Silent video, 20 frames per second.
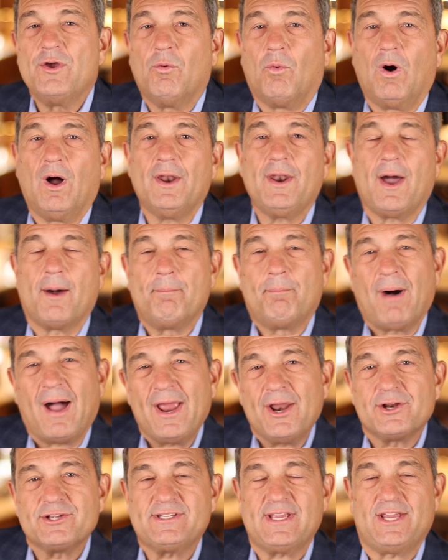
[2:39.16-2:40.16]
do you want a
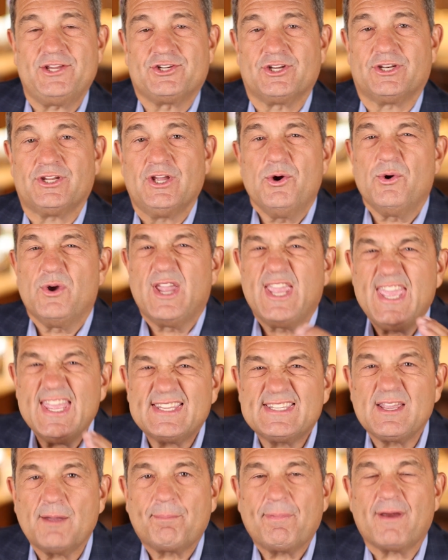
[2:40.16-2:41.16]
buyer's agent who
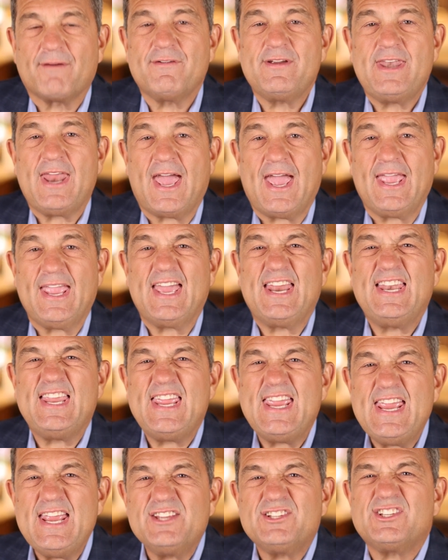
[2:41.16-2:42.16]
gets up every day and
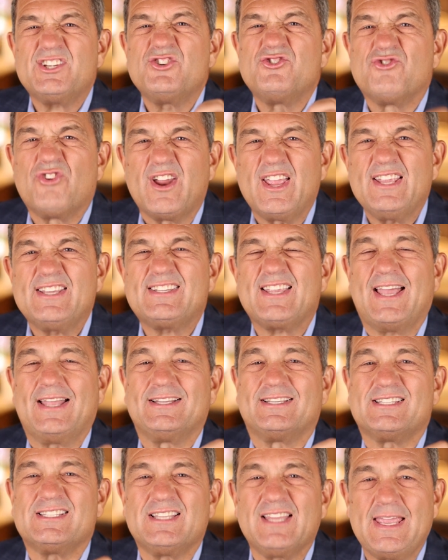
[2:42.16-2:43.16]
eats, drinks,
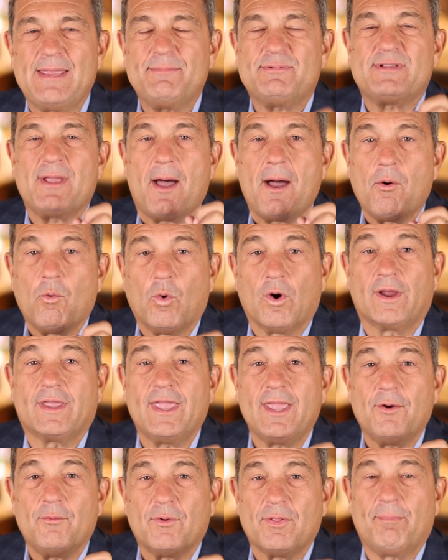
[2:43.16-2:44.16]
and sleeps
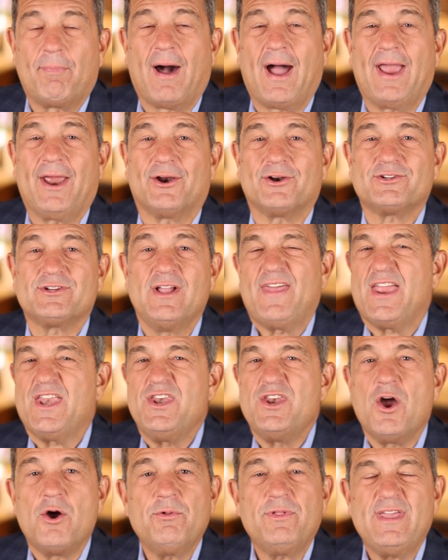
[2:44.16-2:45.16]
working with buyers? They
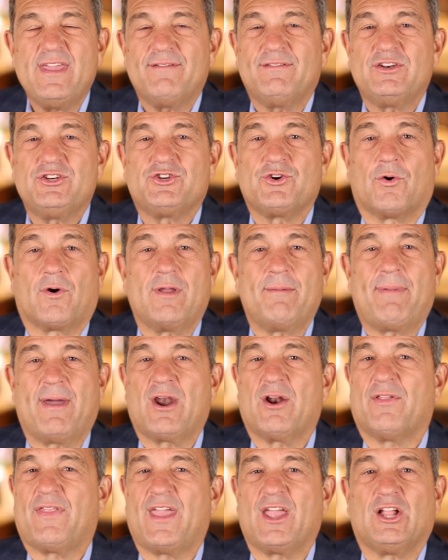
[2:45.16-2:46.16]
know the inventory
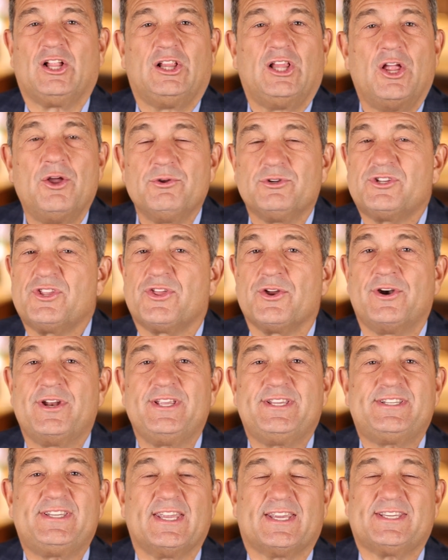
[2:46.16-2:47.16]
better. They close
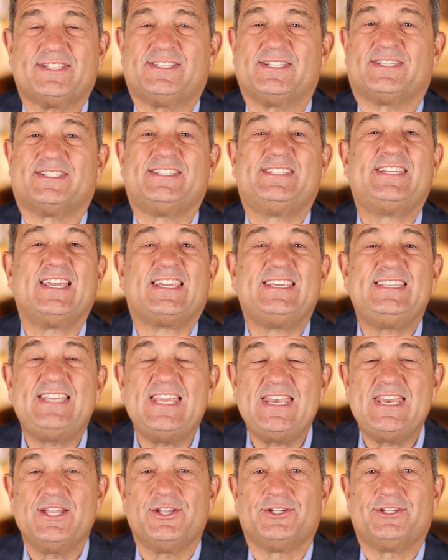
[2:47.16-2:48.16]
36 to 60
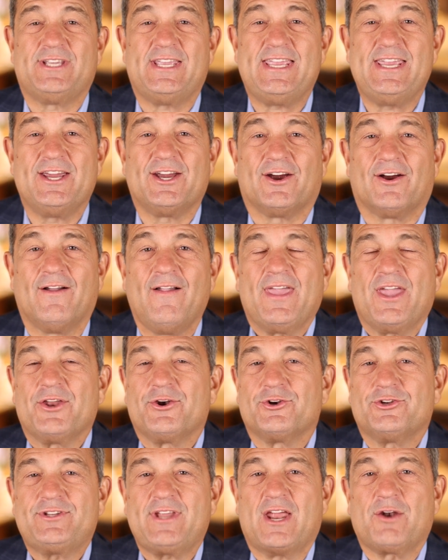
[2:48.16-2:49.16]
deals a year. They
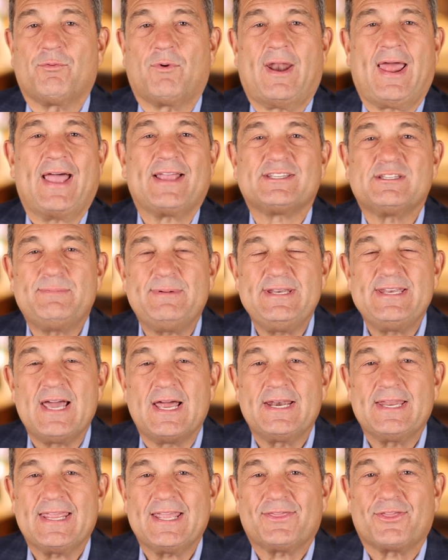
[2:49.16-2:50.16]
understand what has to be
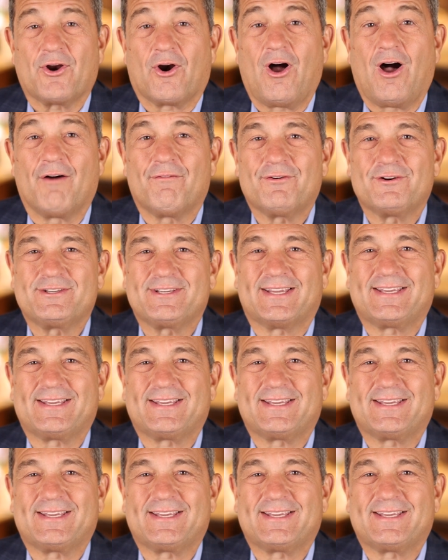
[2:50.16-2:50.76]
done to get their offers